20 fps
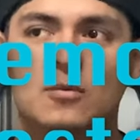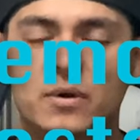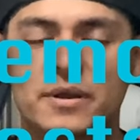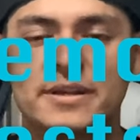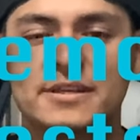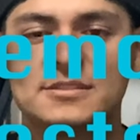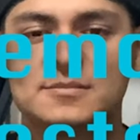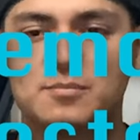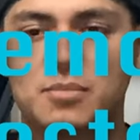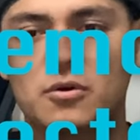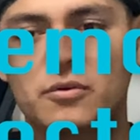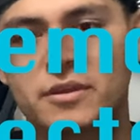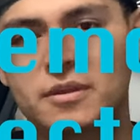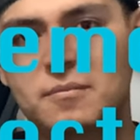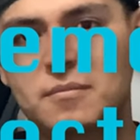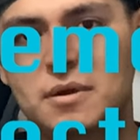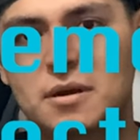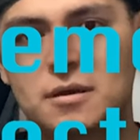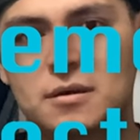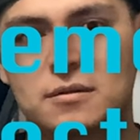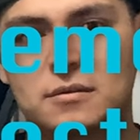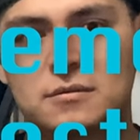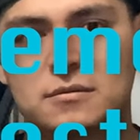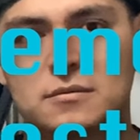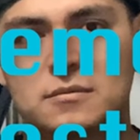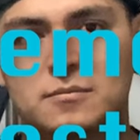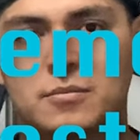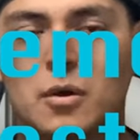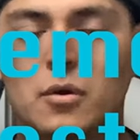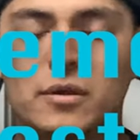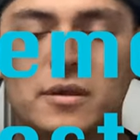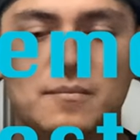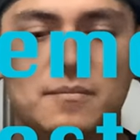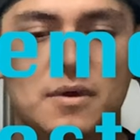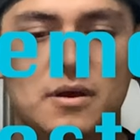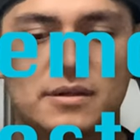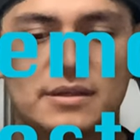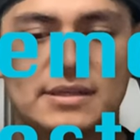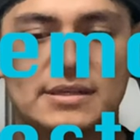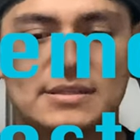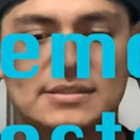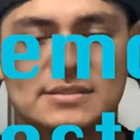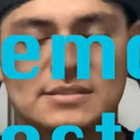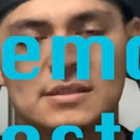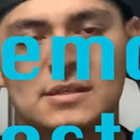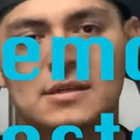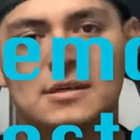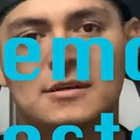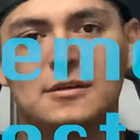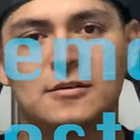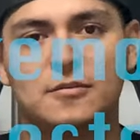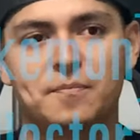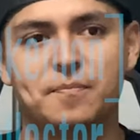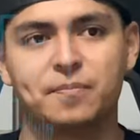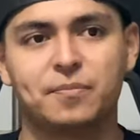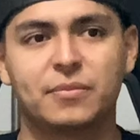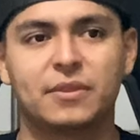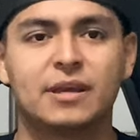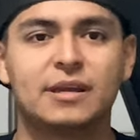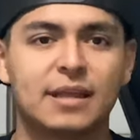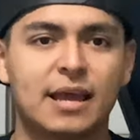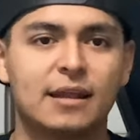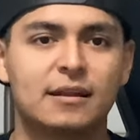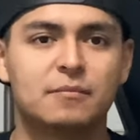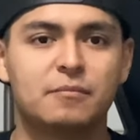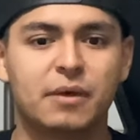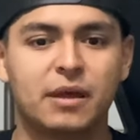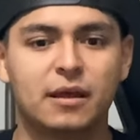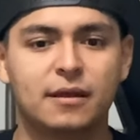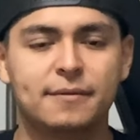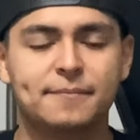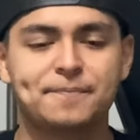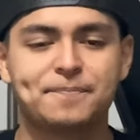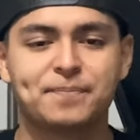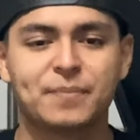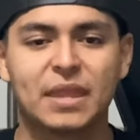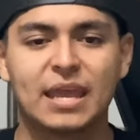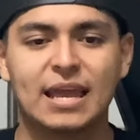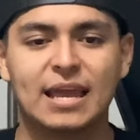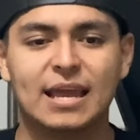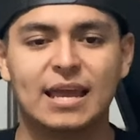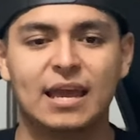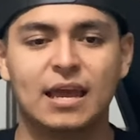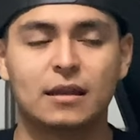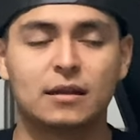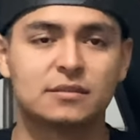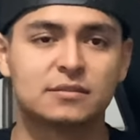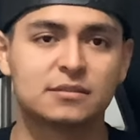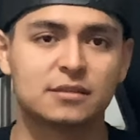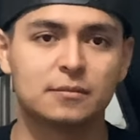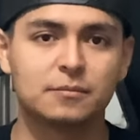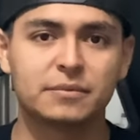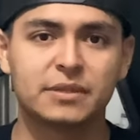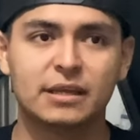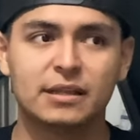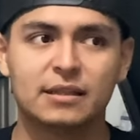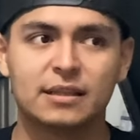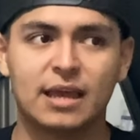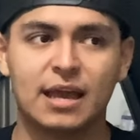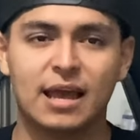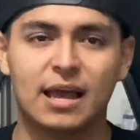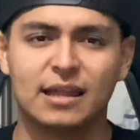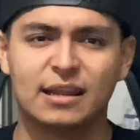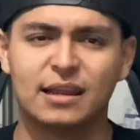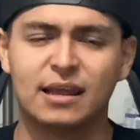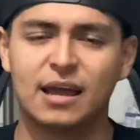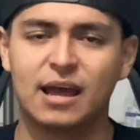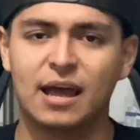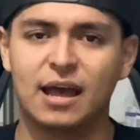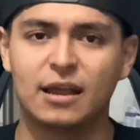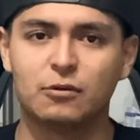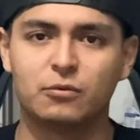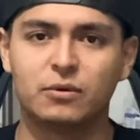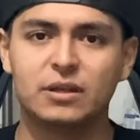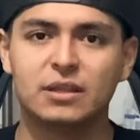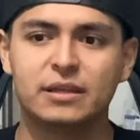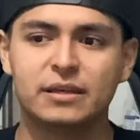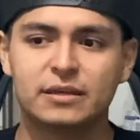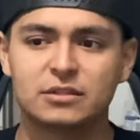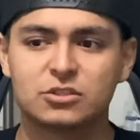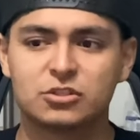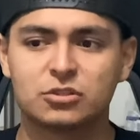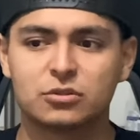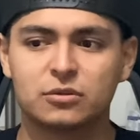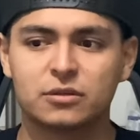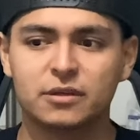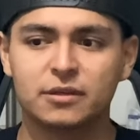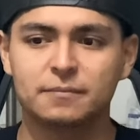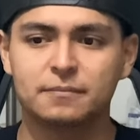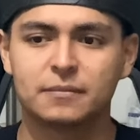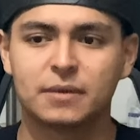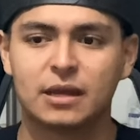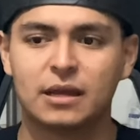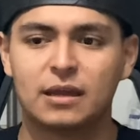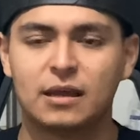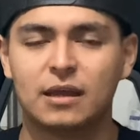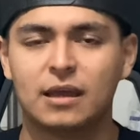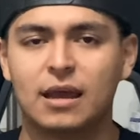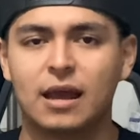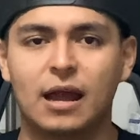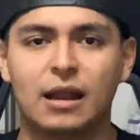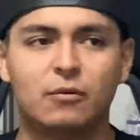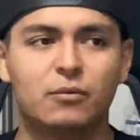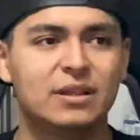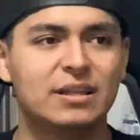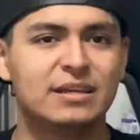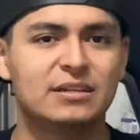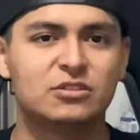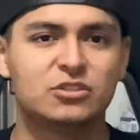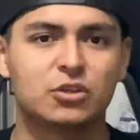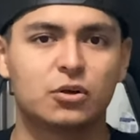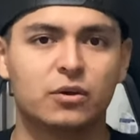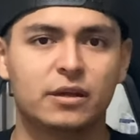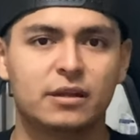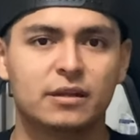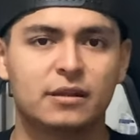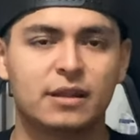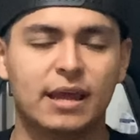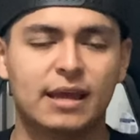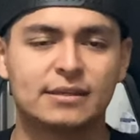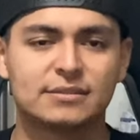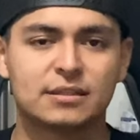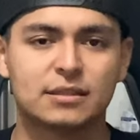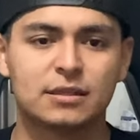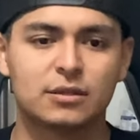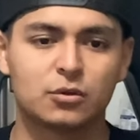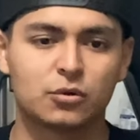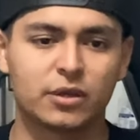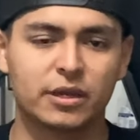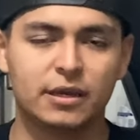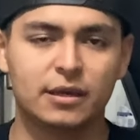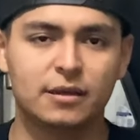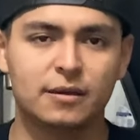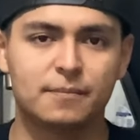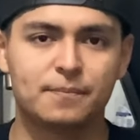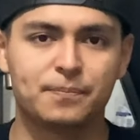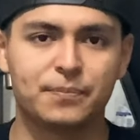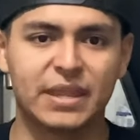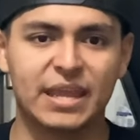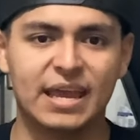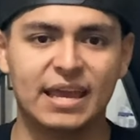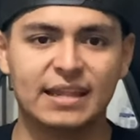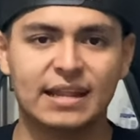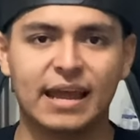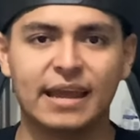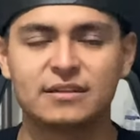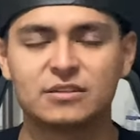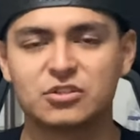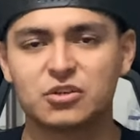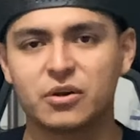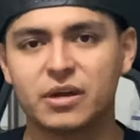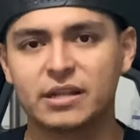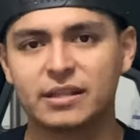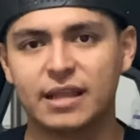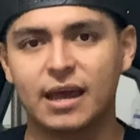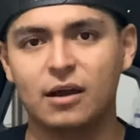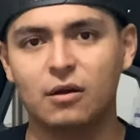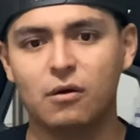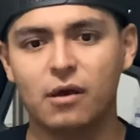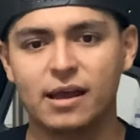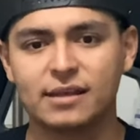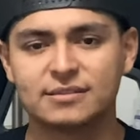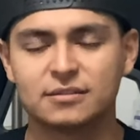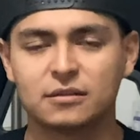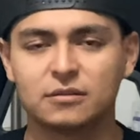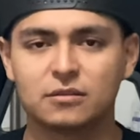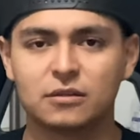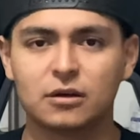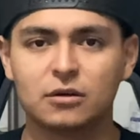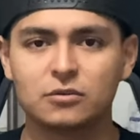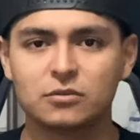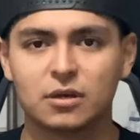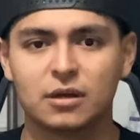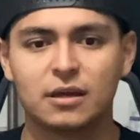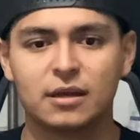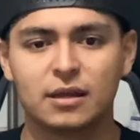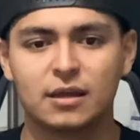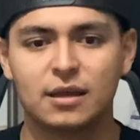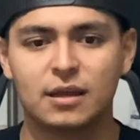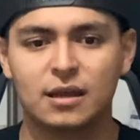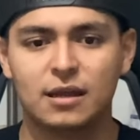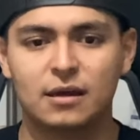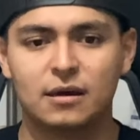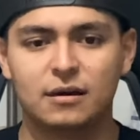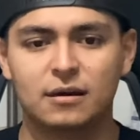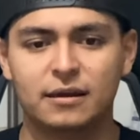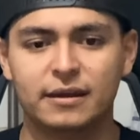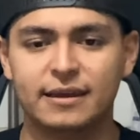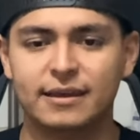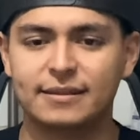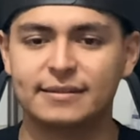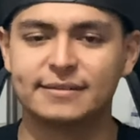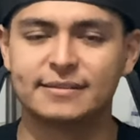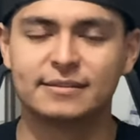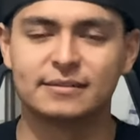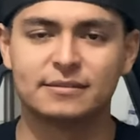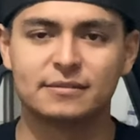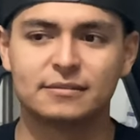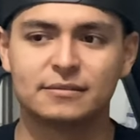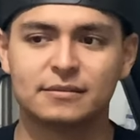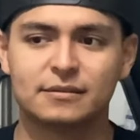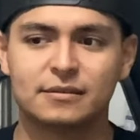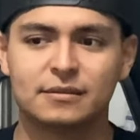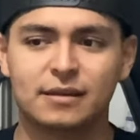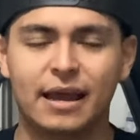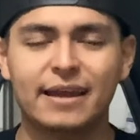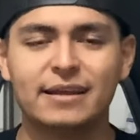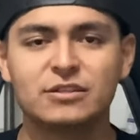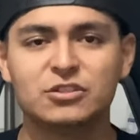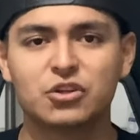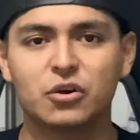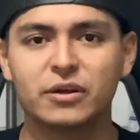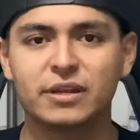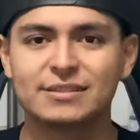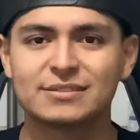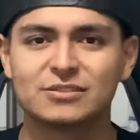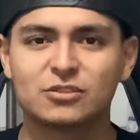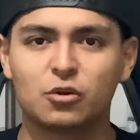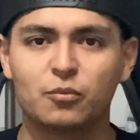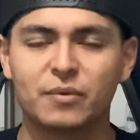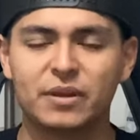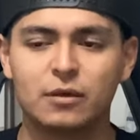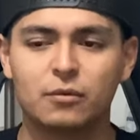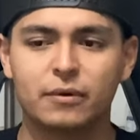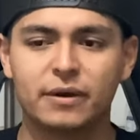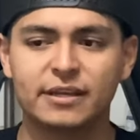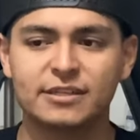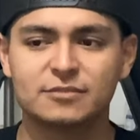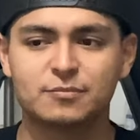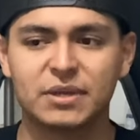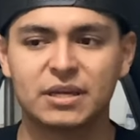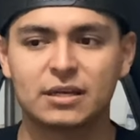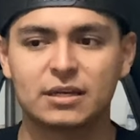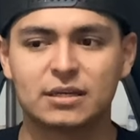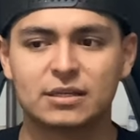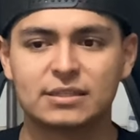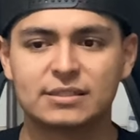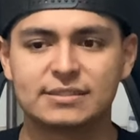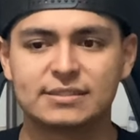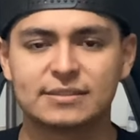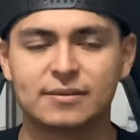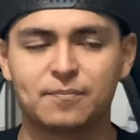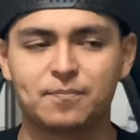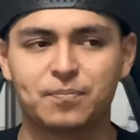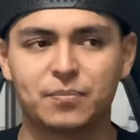What is Pokemon? Pokemon is an anime, and it's something that I really enjoy. I really enjoyed it as a little kid, and I enjoy it now as an adult. And I enjoy it in so many ways because